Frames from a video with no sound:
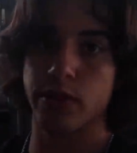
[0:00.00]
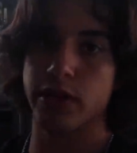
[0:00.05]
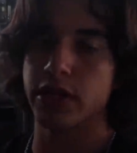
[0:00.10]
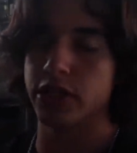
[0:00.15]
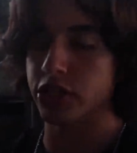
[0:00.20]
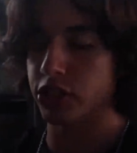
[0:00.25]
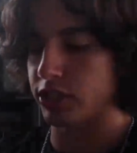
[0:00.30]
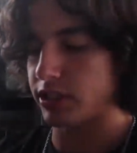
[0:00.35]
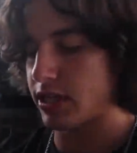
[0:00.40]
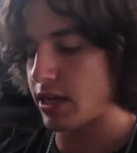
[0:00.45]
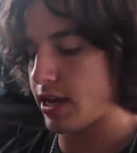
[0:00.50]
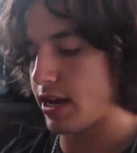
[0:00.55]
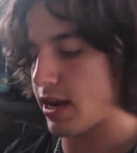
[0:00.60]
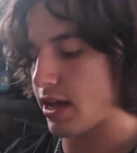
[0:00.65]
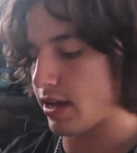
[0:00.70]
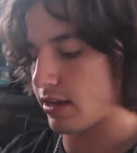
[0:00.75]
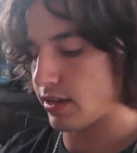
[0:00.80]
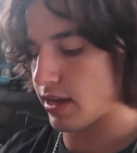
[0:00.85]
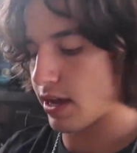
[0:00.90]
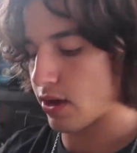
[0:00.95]
me to just
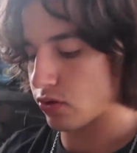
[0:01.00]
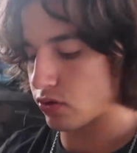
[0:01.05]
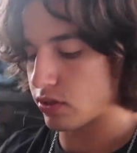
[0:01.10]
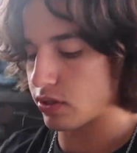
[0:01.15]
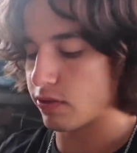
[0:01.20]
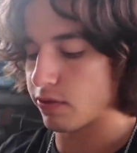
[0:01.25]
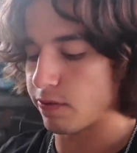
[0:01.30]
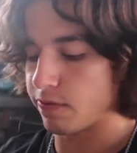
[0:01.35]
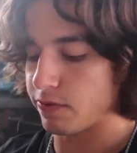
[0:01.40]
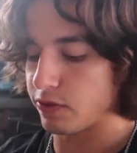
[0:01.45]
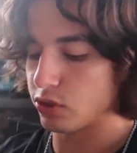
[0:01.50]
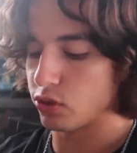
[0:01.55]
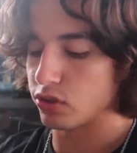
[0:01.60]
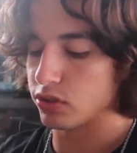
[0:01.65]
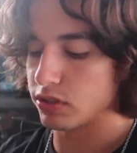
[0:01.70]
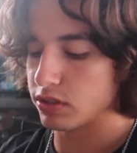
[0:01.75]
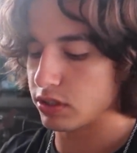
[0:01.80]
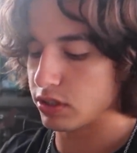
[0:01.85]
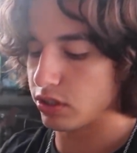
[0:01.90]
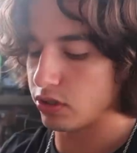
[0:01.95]
head out to the
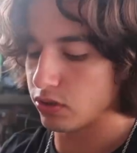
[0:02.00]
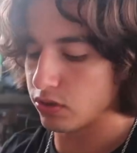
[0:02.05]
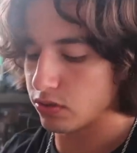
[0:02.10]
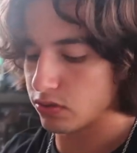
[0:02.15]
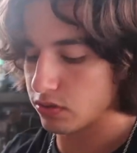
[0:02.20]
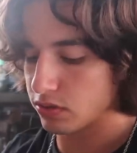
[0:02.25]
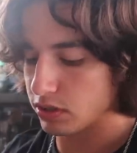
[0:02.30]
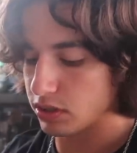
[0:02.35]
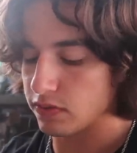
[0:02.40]
field still,